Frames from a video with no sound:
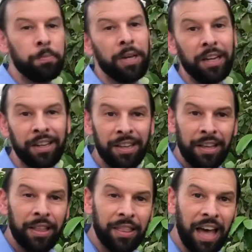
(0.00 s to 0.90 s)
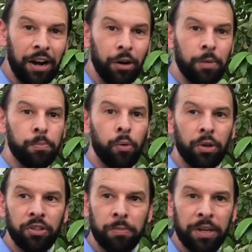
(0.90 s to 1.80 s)
pick that are
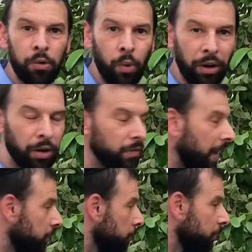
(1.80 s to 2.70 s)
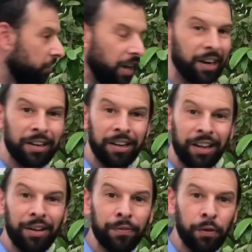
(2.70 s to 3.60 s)
important to be aware of, not so much on
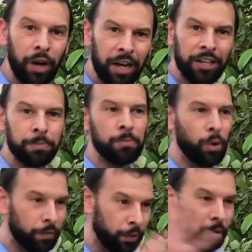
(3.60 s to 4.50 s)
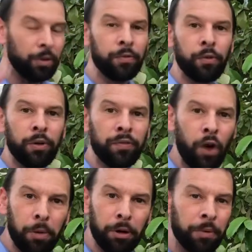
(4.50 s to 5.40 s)
for us, but more for a
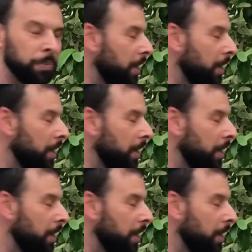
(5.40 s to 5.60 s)
farmer.